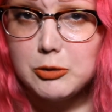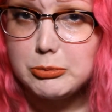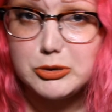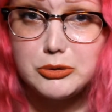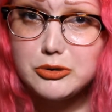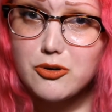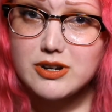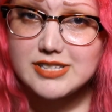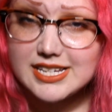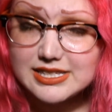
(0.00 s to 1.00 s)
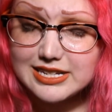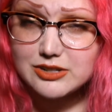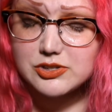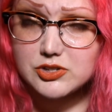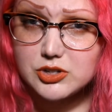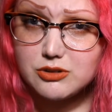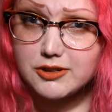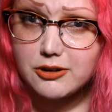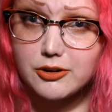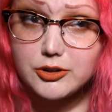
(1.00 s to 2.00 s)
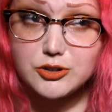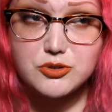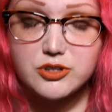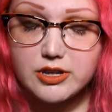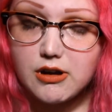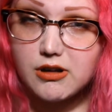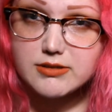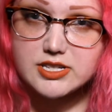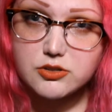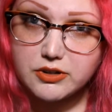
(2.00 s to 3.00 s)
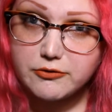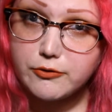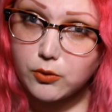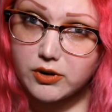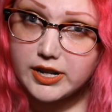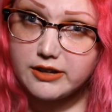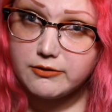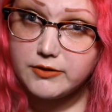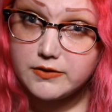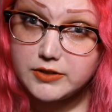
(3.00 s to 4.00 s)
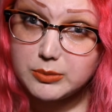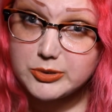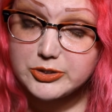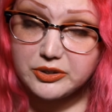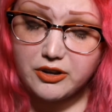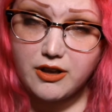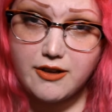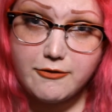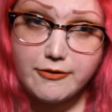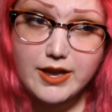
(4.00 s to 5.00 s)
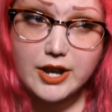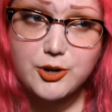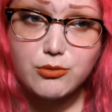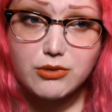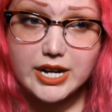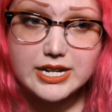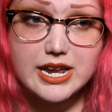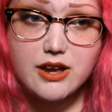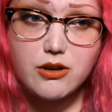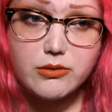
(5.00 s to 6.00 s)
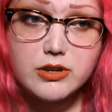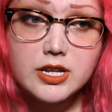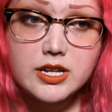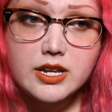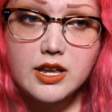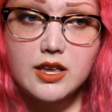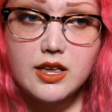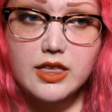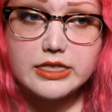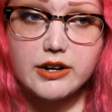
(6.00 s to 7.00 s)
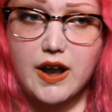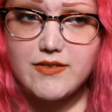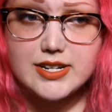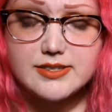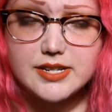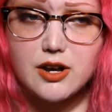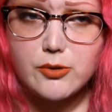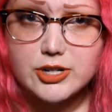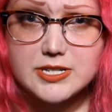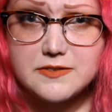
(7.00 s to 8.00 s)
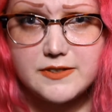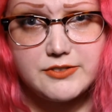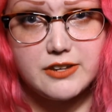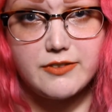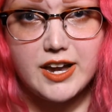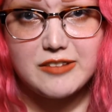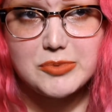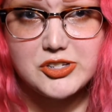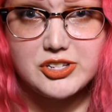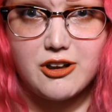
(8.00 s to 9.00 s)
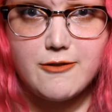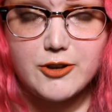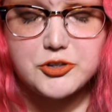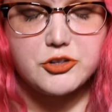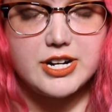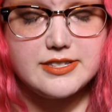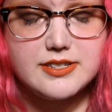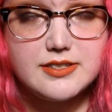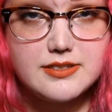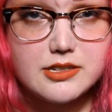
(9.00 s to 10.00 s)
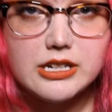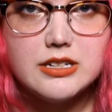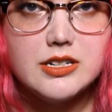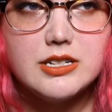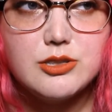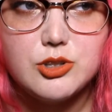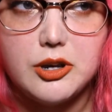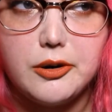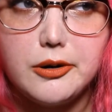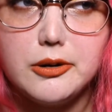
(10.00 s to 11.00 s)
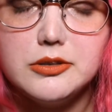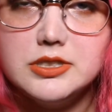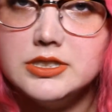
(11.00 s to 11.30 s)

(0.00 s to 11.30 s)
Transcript: Boohoo always has sales too. They're usually always doing 40 and 50% off. I know right now they're having a sale where it's 55% off on dresses. So